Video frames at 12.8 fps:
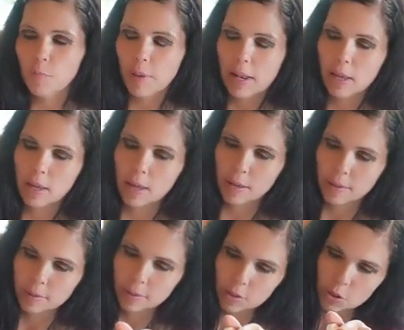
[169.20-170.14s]
of milk
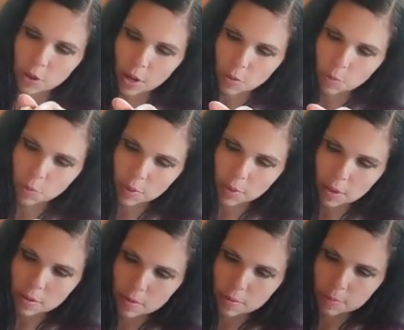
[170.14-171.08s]
together with
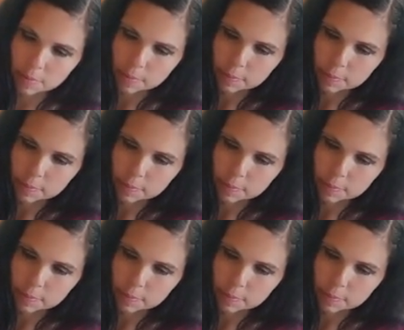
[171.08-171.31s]
it.